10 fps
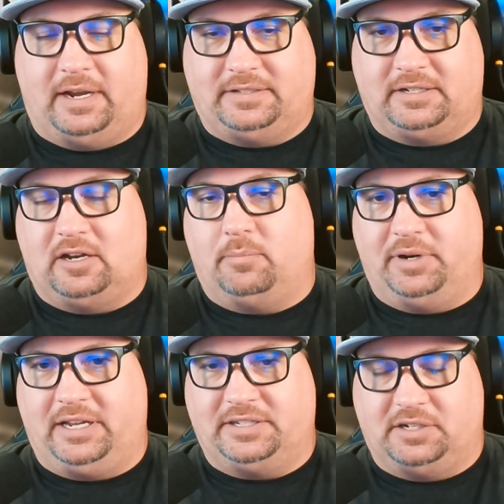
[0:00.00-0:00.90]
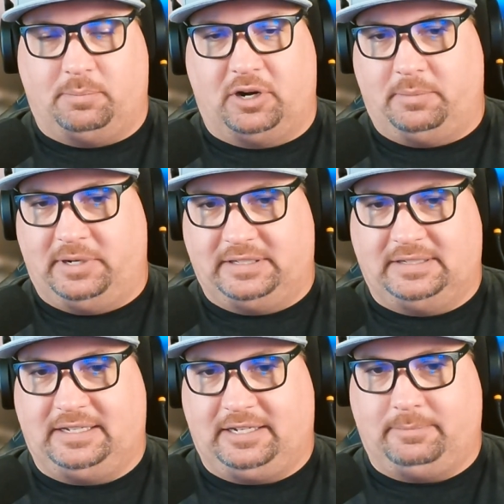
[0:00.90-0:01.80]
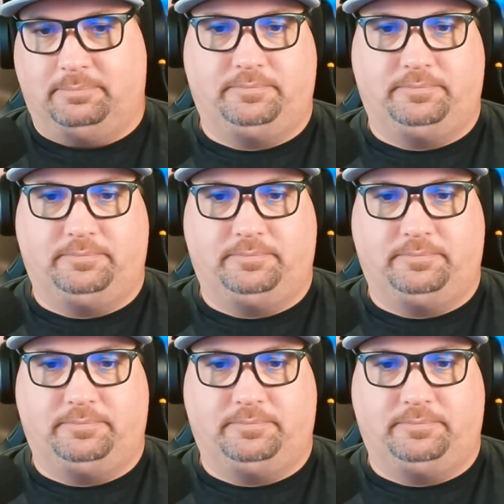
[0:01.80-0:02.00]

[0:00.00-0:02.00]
as a company, as a department, as a team?